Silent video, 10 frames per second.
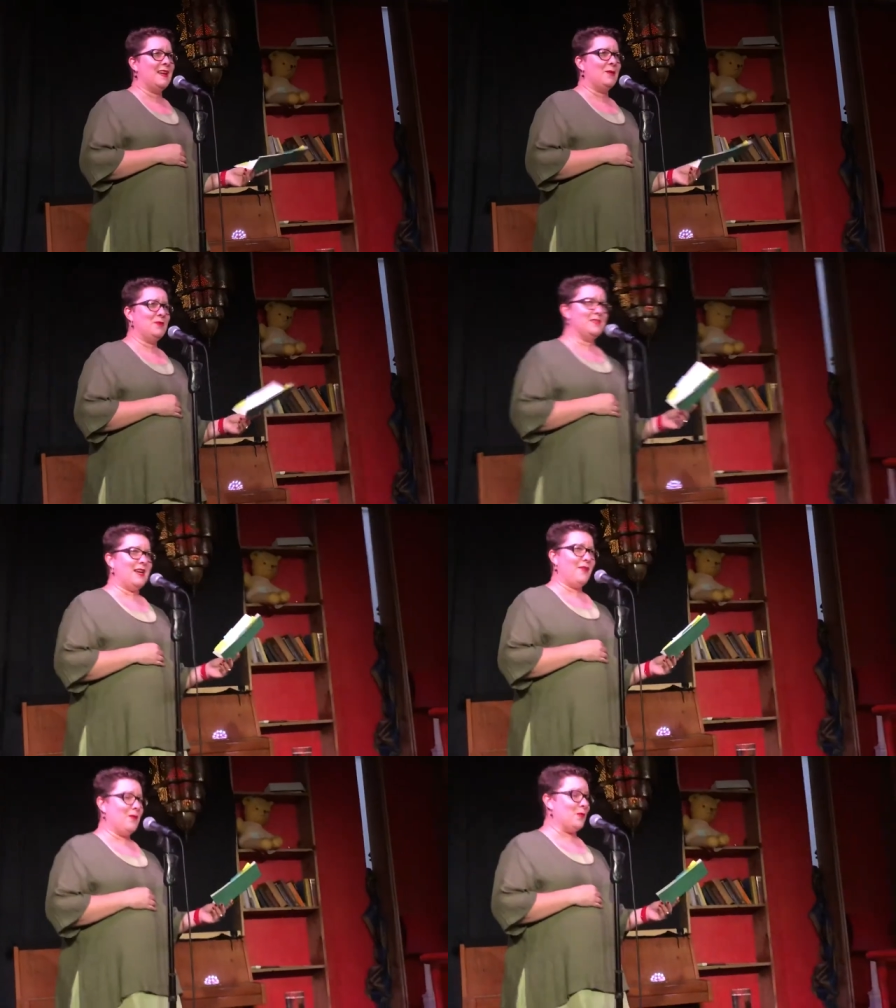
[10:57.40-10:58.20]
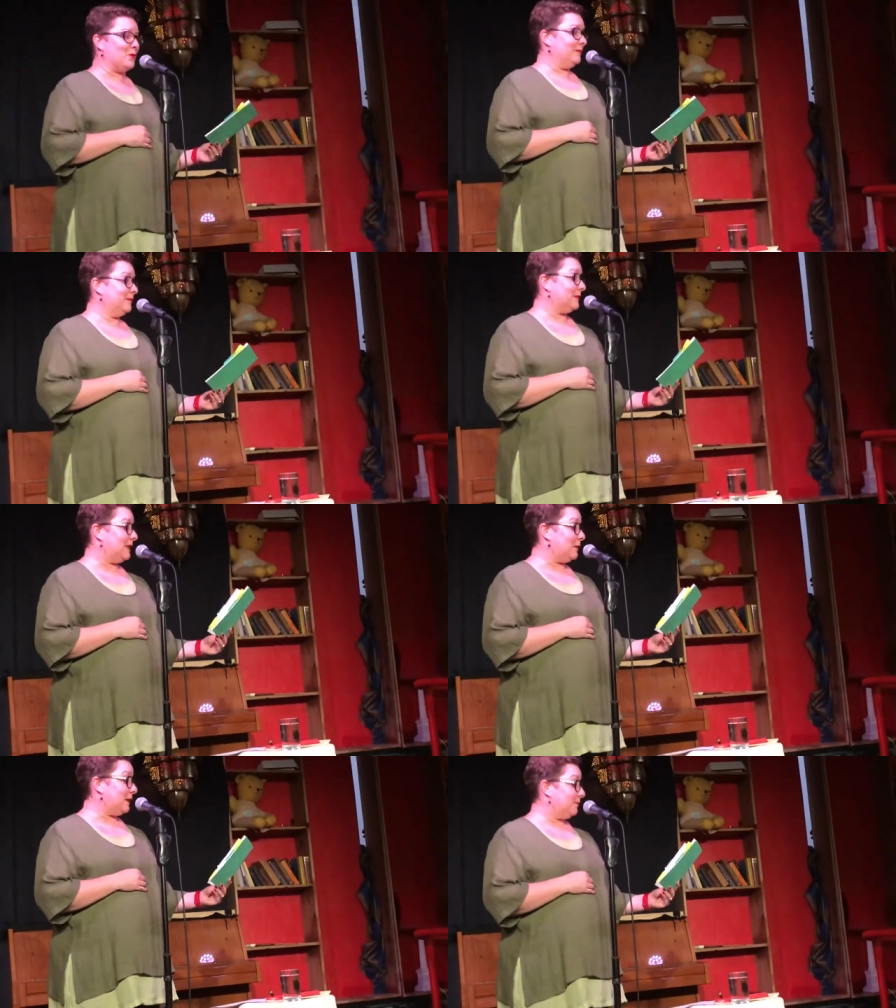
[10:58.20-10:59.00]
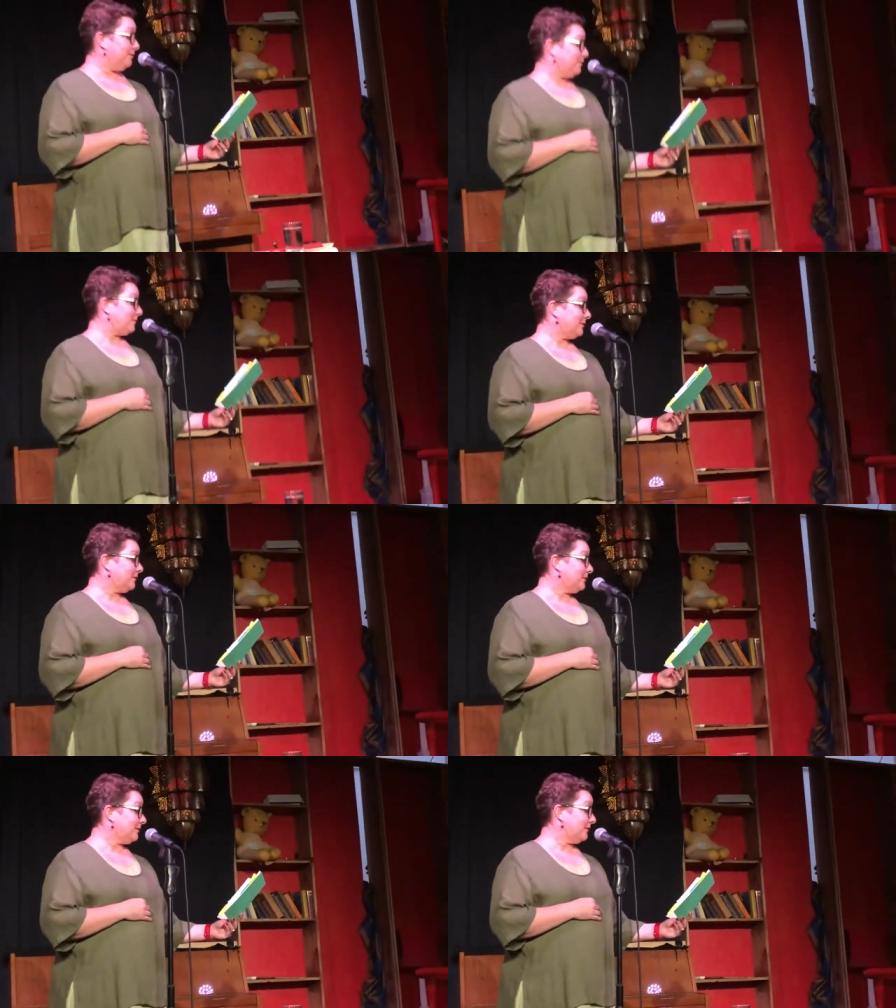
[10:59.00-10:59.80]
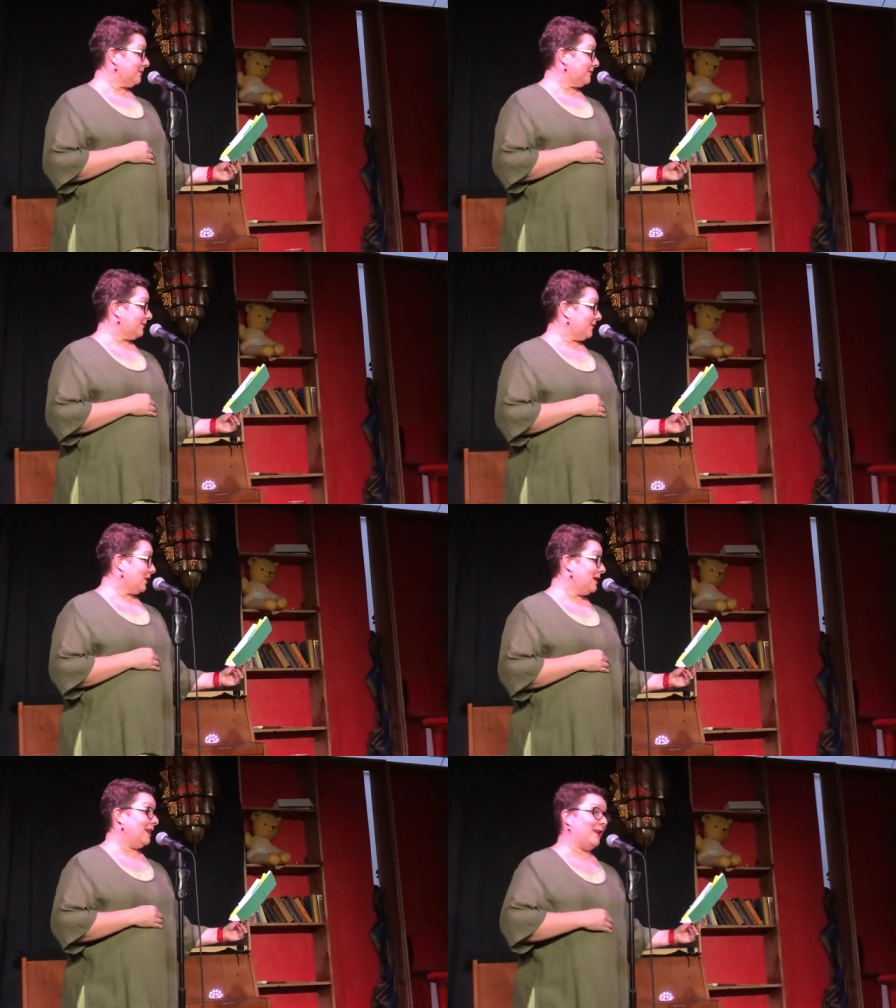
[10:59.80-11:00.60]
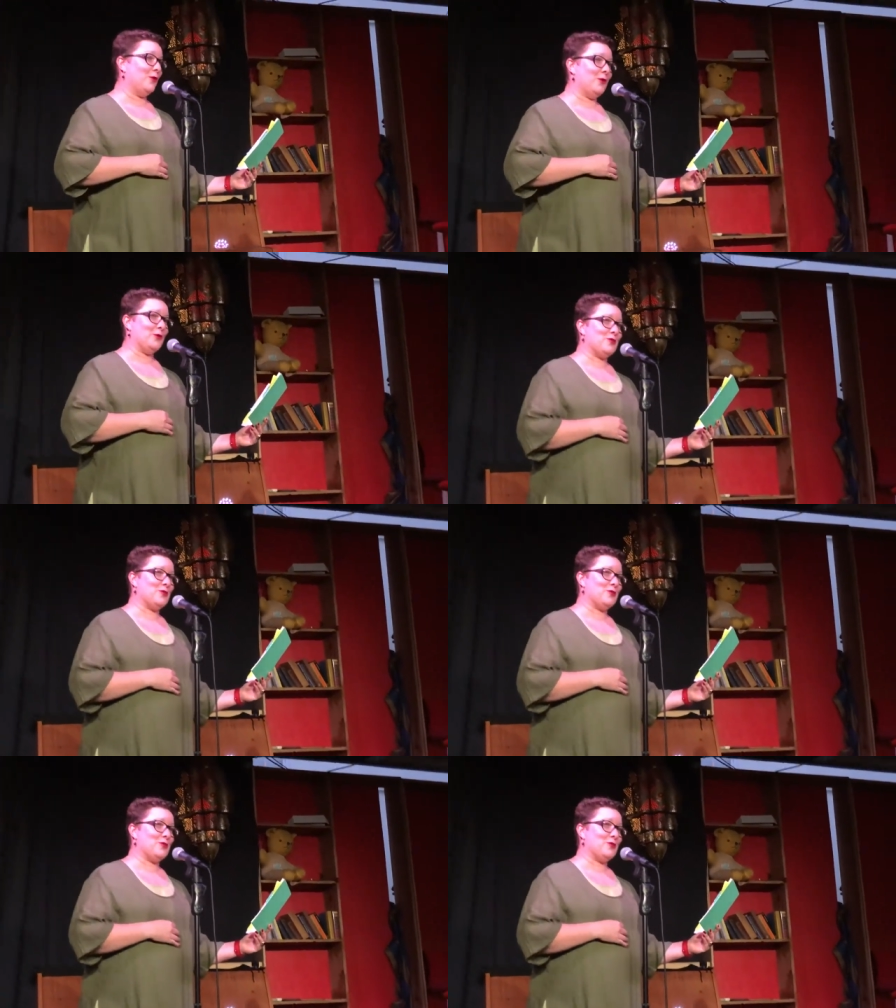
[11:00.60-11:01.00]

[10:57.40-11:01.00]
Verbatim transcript: It was terrible. Anyway, clearly not an